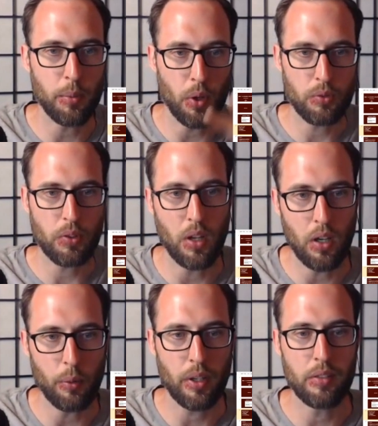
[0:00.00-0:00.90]
But
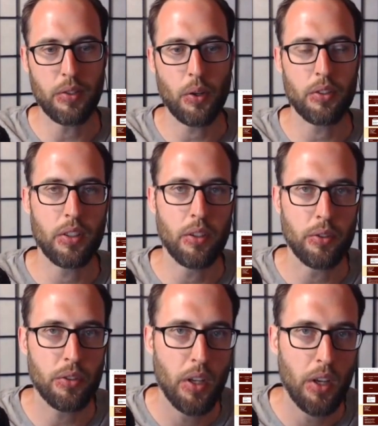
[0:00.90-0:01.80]
overall, we're going to focus on
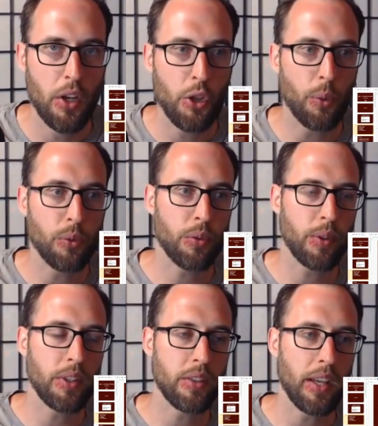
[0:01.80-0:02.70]
those
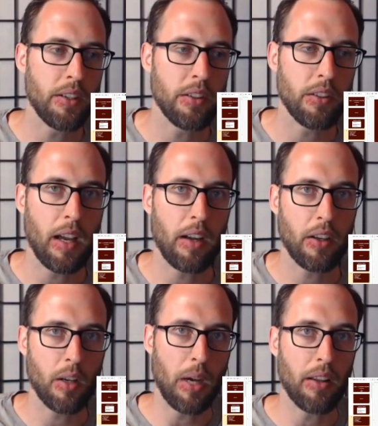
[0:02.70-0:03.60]
3 stages and how
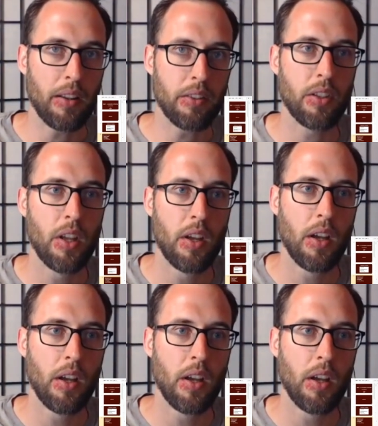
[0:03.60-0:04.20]
to come out of this